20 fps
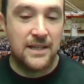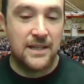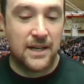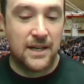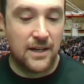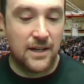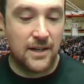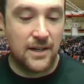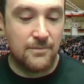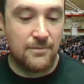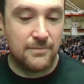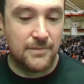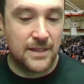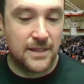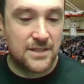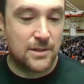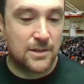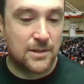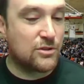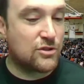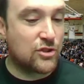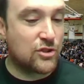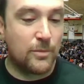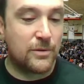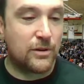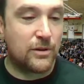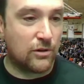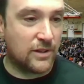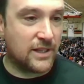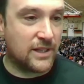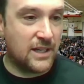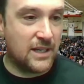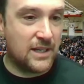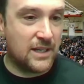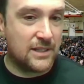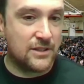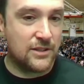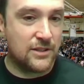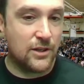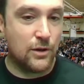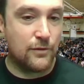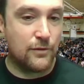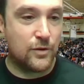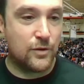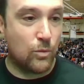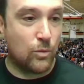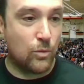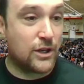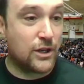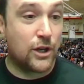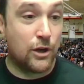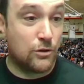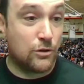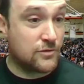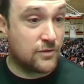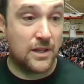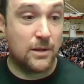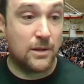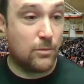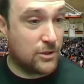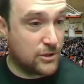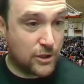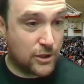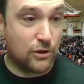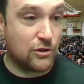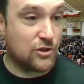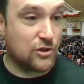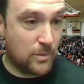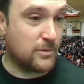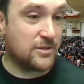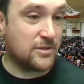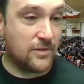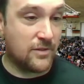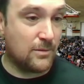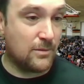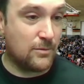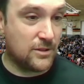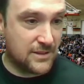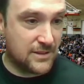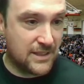Um, and someone told me early on, you know, if you want to coach volleyball, you coach women's volleyball.